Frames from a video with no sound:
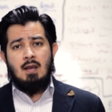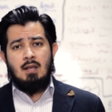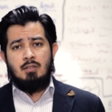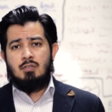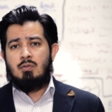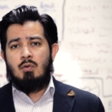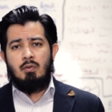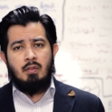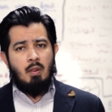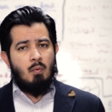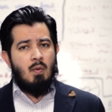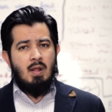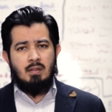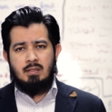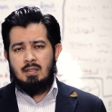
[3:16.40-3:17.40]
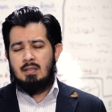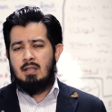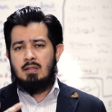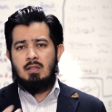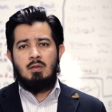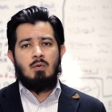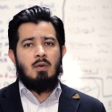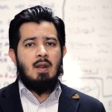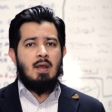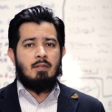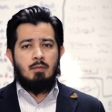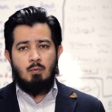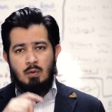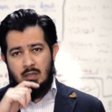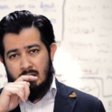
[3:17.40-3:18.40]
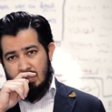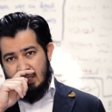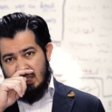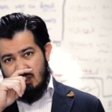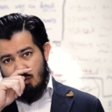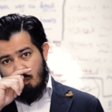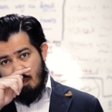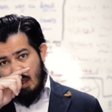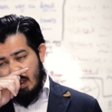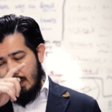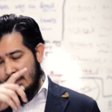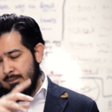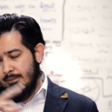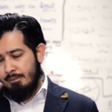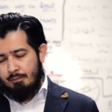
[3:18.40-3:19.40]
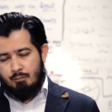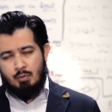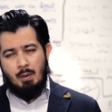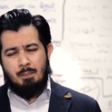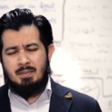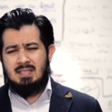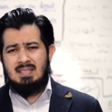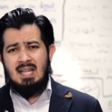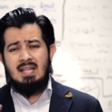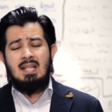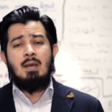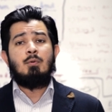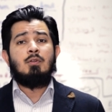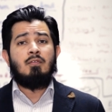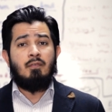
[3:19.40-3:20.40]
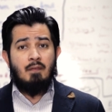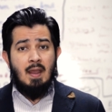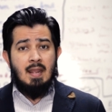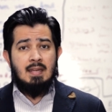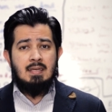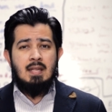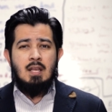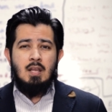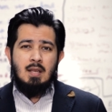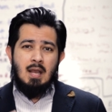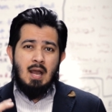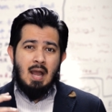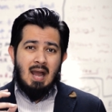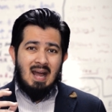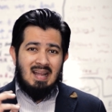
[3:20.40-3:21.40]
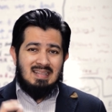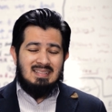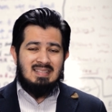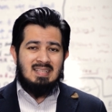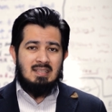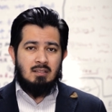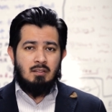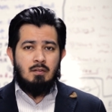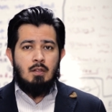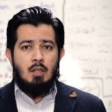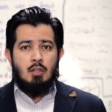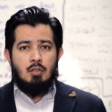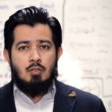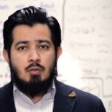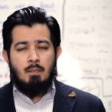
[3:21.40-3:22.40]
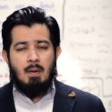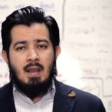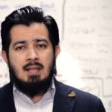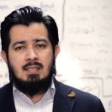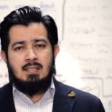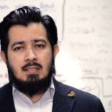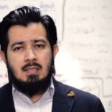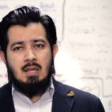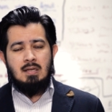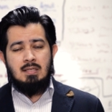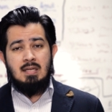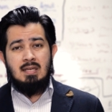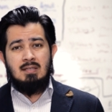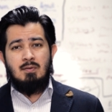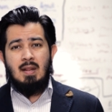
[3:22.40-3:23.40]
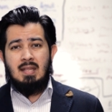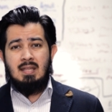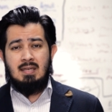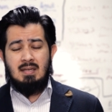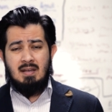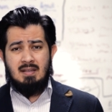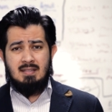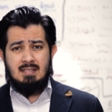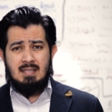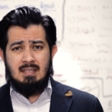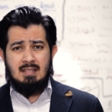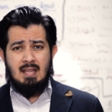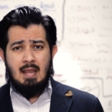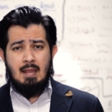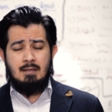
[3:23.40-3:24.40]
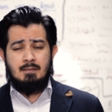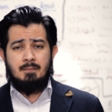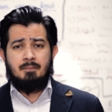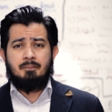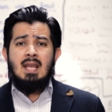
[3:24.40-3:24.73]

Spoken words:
store their wealth and then they go around the world to buy properties. And that was fine until Dubai started recognizing that